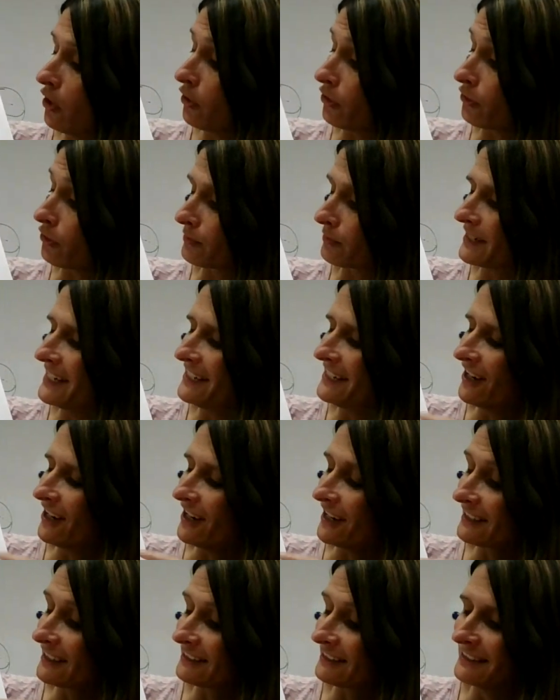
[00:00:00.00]
three
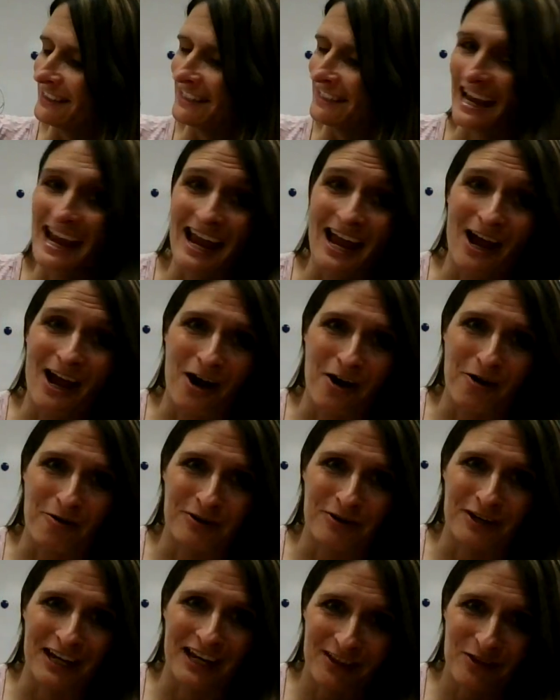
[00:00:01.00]
dogs down
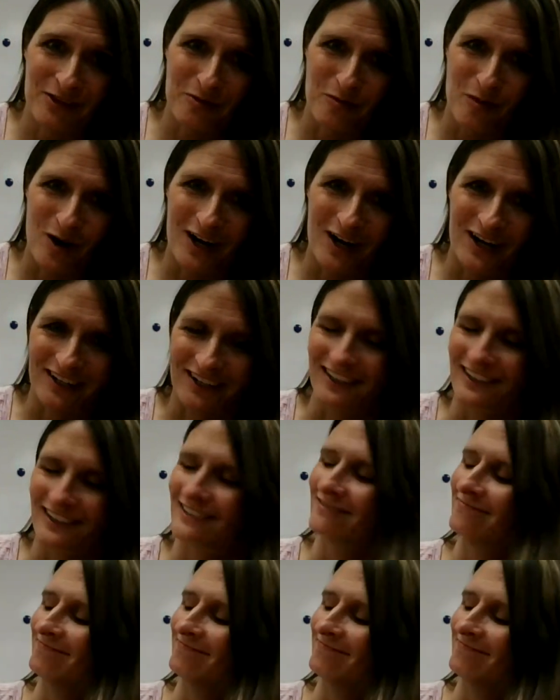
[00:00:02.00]
in the water.